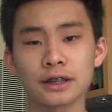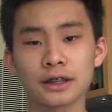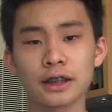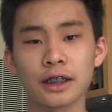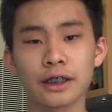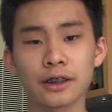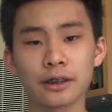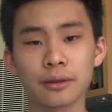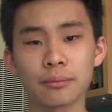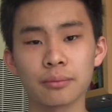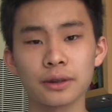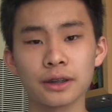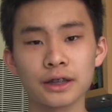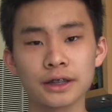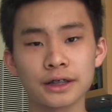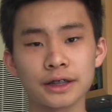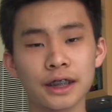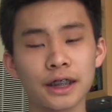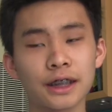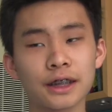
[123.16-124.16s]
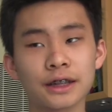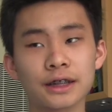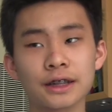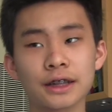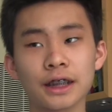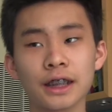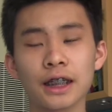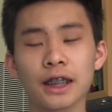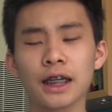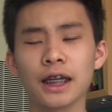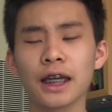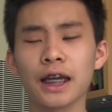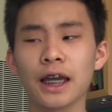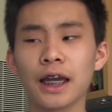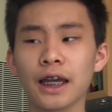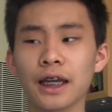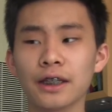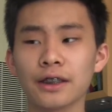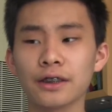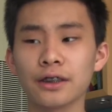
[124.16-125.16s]
S lineup these days,
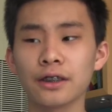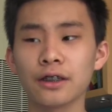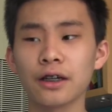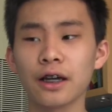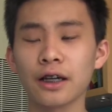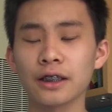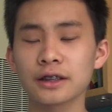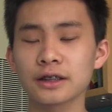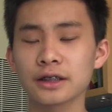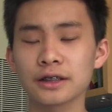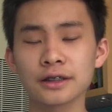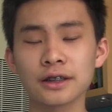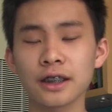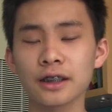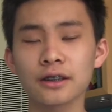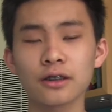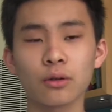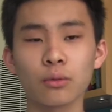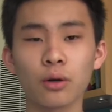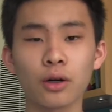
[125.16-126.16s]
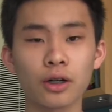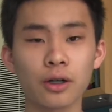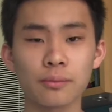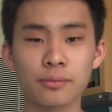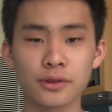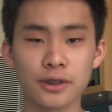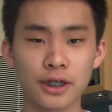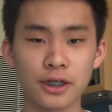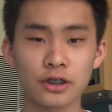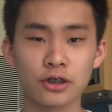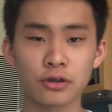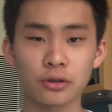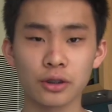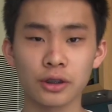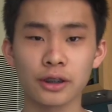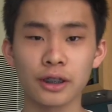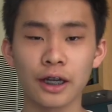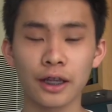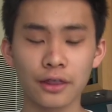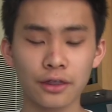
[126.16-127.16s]
and it's not a welcome change
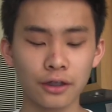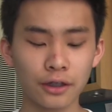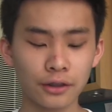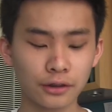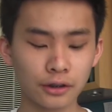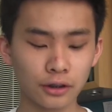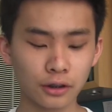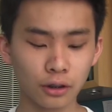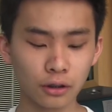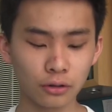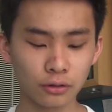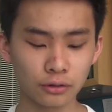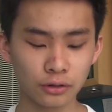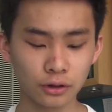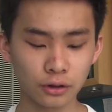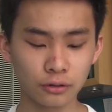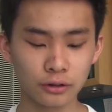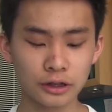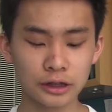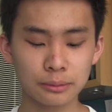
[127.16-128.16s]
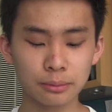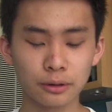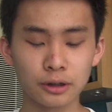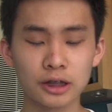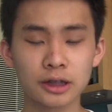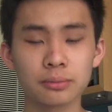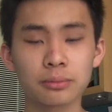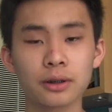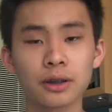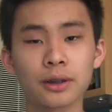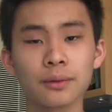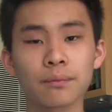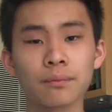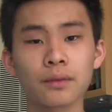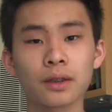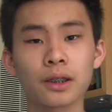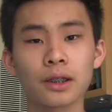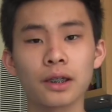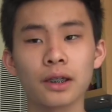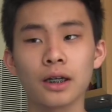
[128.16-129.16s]
really. I thought the Note is supposed to be
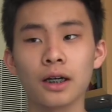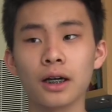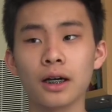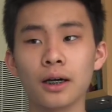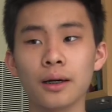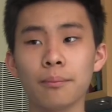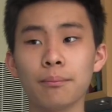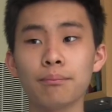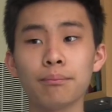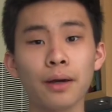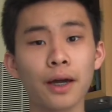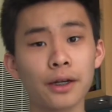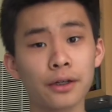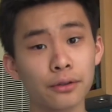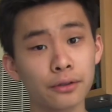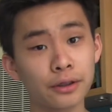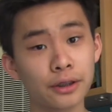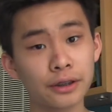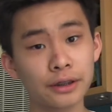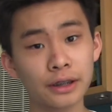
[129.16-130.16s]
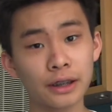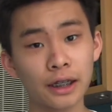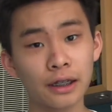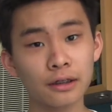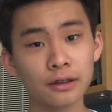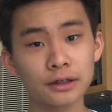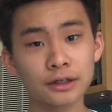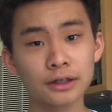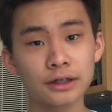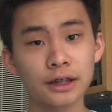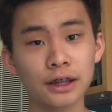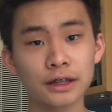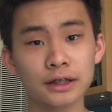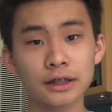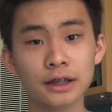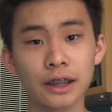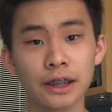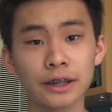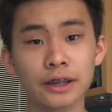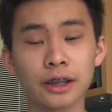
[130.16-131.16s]
better than the Galaxy
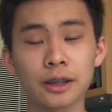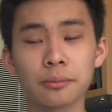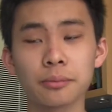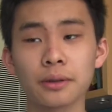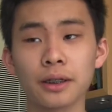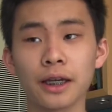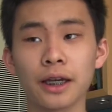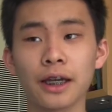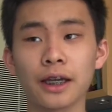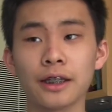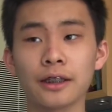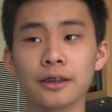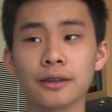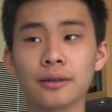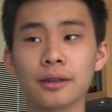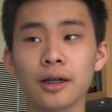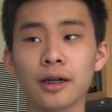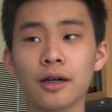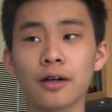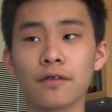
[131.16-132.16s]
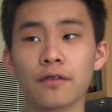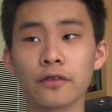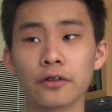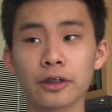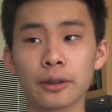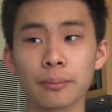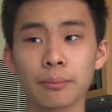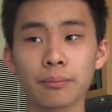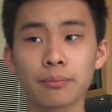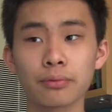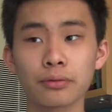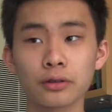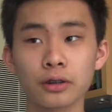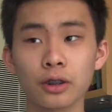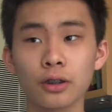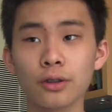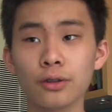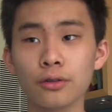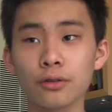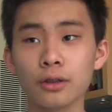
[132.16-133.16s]
S lineup and for the
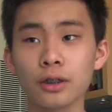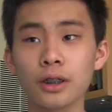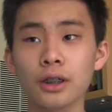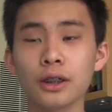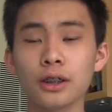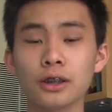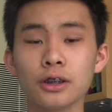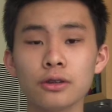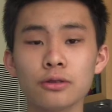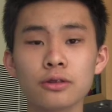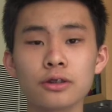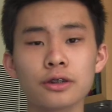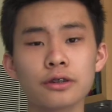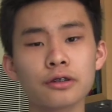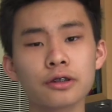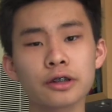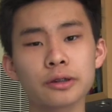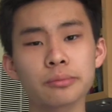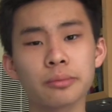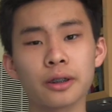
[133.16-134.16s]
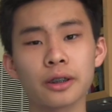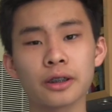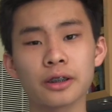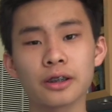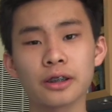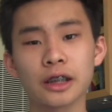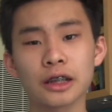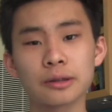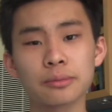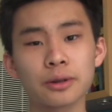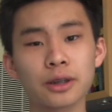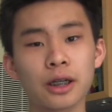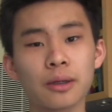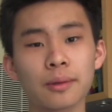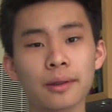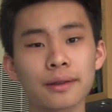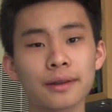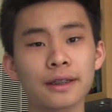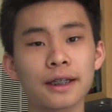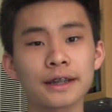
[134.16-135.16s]
Pro users, but that's
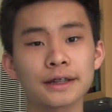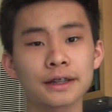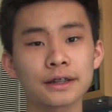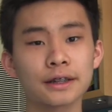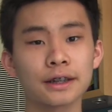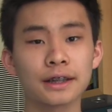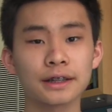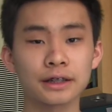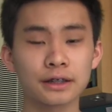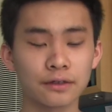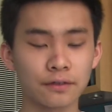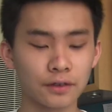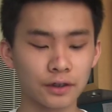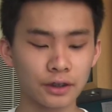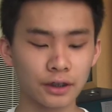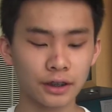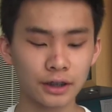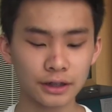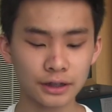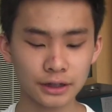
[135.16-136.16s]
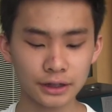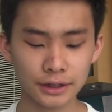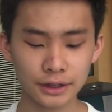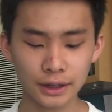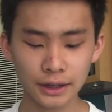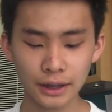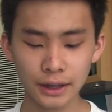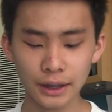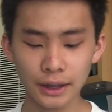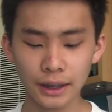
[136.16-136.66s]
becoming less and less of the case.